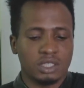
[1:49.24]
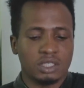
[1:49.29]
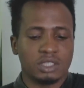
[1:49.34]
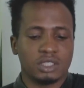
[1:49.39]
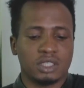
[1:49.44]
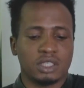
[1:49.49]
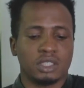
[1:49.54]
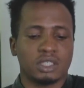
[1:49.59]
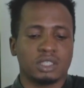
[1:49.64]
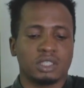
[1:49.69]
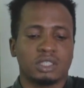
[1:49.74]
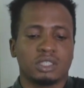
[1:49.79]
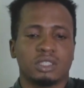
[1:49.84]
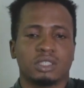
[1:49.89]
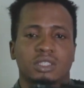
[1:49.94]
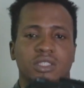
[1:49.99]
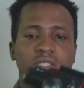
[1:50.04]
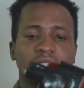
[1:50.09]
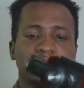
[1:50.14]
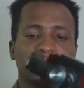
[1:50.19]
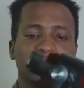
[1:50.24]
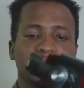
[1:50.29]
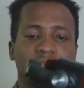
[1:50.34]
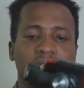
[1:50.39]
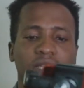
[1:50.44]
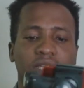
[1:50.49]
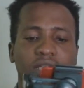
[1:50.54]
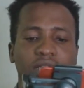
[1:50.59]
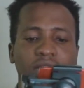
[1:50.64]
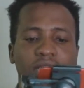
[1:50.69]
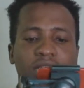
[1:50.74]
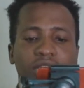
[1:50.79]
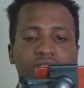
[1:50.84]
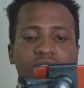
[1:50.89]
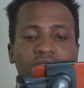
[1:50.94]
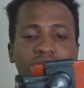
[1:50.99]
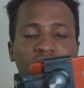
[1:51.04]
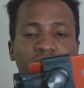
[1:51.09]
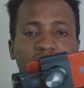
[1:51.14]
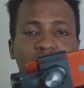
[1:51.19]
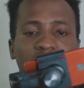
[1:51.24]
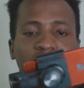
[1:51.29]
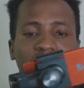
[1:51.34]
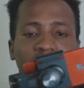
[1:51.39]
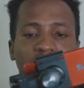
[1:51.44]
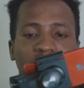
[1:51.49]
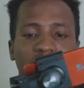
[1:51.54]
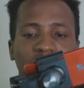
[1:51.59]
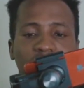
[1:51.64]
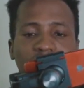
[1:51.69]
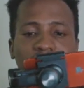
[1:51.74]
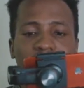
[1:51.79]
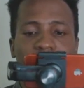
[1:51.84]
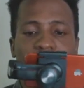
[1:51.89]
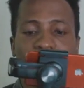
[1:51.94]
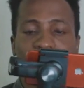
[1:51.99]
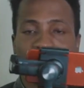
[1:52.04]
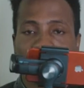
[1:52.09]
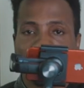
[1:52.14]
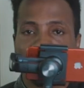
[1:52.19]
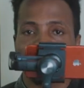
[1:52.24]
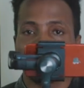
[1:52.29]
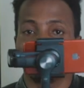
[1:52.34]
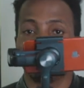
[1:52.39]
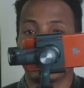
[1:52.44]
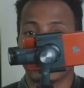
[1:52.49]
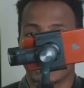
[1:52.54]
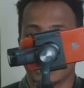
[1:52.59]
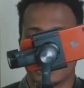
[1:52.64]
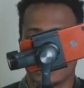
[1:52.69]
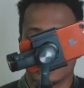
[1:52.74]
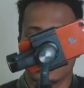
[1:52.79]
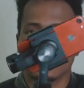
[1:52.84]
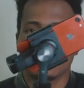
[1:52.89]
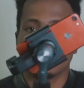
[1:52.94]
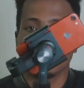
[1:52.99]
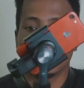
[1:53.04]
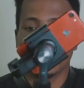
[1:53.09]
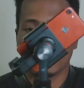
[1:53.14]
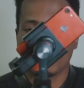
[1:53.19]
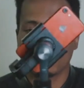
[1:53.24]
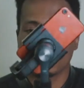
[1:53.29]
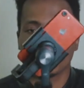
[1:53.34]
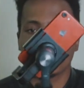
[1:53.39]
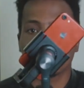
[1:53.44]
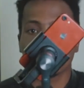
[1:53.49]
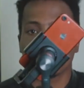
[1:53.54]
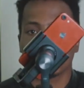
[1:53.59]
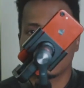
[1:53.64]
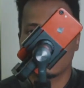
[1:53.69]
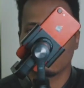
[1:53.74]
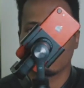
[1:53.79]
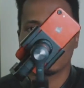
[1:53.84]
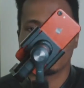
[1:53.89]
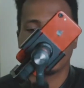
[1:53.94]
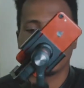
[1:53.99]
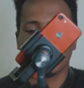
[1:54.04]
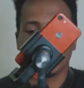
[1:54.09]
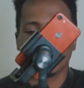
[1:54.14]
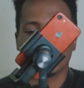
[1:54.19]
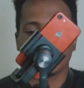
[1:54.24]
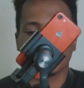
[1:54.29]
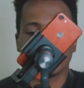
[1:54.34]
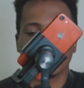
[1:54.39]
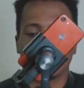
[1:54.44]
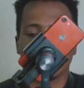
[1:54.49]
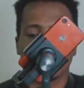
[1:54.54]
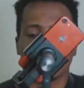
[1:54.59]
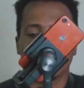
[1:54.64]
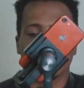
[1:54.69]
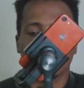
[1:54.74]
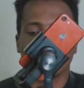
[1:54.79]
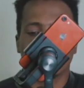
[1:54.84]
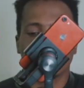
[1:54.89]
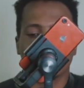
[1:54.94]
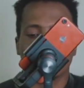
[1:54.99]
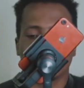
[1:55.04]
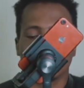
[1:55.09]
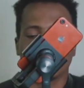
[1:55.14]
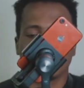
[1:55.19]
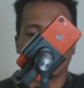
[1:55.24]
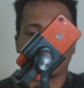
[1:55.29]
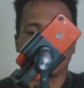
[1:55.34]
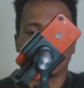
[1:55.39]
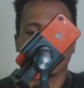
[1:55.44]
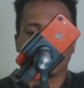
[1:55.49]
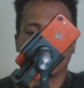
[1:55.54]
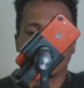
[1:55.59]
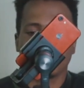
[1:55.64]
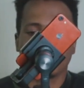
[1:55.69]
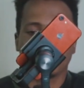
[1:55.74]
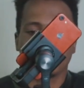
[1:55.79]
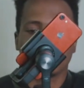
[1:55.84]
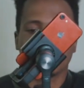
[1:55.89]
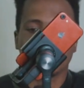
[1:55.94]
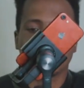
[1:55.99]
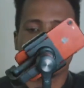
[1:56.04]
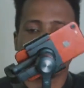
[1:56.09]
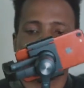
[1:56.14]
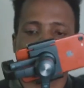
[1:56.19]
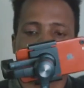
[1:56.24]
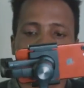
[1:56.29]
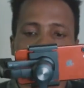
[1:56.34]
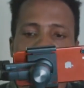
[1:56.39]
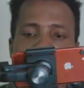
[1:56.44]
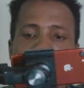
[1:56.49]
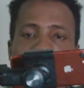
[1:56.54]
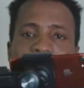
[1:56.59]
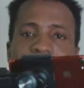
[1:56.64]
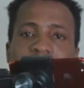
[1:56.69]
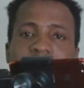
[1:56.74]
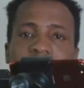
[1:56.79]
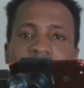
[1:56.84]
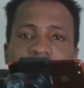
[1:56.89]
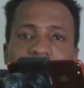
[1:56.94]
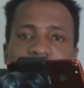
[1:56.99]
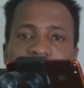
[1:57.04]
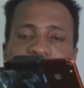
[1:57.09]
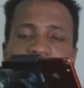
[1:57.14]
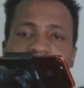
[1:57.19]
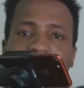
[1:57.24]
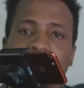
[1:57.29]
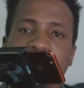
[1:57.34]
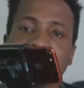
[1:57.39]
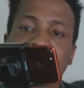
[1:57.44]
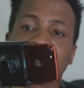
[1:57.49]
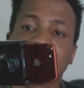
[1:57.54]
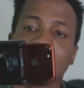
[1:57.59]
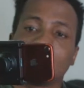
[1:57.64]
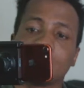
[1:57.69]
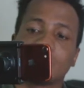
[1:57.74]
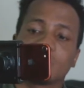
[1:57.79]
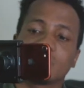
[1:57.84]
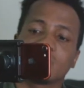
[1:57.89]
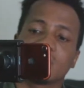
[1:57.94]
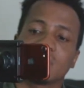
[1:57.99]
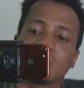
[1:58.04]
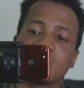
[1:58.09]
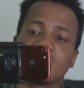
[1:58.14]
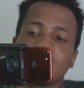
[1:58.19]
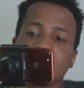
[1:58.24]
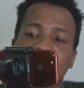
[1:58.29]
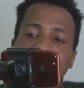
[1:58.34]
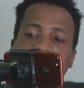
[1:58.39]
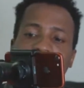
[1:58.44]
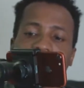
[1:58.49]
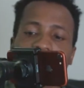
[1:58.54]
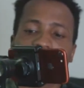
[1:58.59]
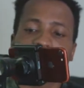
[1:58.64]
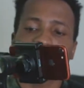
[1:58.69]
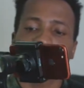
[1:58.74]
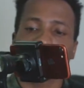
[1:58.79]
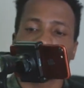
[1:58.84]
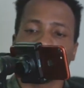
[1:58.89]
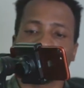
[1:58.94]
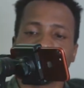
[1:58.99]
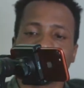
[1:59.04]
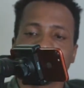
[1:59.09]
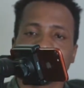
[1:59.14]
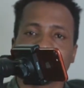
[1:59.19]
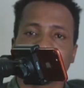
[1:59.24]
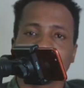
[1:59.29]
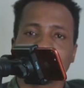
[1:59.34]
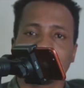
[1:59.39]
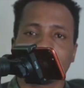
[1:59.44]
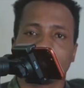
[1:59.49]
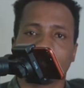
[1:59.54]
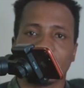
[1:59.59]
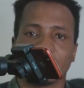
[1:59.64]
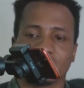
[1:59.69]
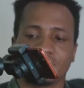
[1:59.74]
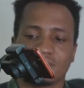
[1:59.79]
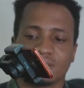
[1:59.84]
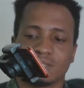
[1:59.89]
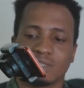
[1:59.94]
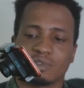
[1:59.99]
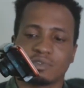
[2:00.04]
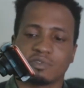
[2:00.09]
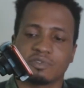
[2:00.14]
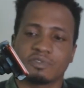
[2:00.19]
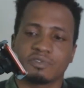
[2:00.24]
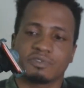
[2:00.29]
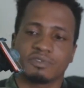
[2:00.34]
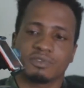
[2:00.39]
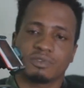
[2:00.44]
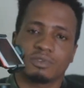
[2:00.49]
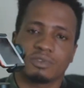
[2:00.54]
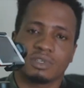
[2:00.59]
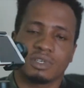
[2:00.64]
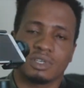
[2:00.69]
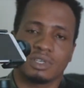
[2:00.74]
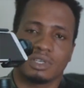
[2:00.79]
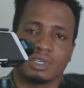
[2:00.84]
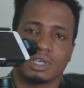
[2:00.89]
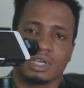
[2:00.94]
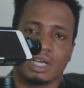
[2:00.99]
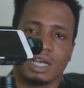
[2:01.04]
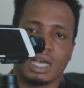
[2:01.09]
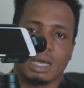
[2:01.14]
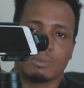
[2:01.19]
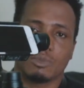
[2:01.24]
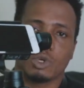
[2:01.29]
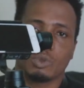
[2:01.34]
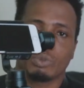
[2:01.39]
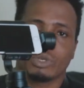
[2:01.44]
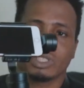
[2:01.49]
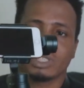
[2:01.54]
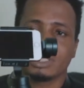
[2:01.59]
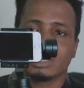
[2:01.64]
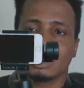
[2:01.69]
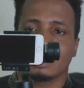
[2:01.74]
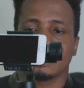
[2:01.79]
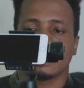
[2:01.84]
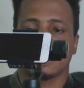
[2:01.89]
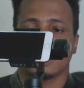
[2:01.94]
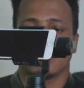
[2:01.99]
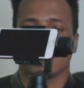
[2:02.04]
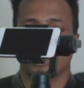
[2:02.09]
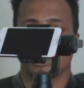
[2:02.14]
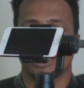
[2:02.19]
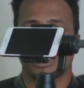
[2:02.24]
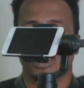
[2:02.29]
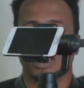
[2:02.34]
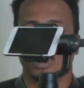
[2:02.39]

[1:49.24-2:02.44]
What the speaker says: and can you see it's kind of balanced though? When I put it on, it's balanced. So, this is it. It keeps rolling by itself. I'm not pressing anything,